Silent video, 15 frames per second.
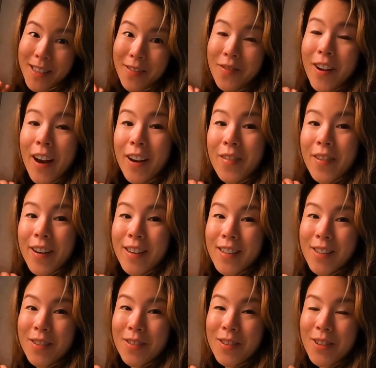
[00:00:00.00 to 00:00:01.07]
very, very
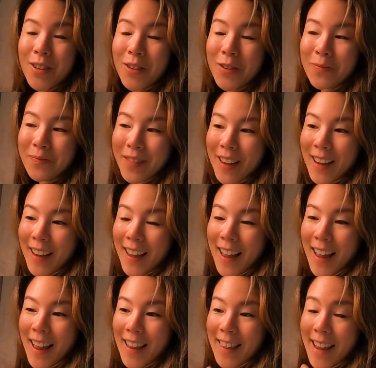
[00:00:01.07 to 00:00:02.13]
soon. So
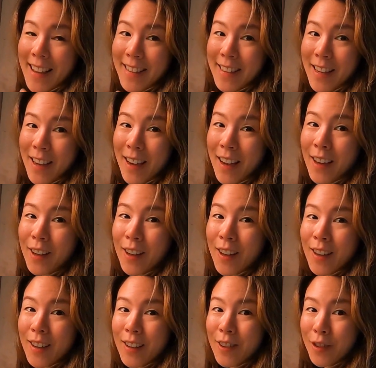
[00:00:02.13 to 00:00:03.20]
let's
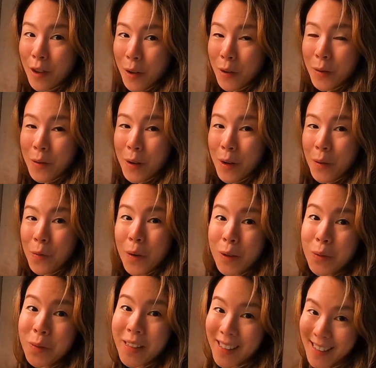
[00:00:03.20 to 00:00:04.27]
grow what we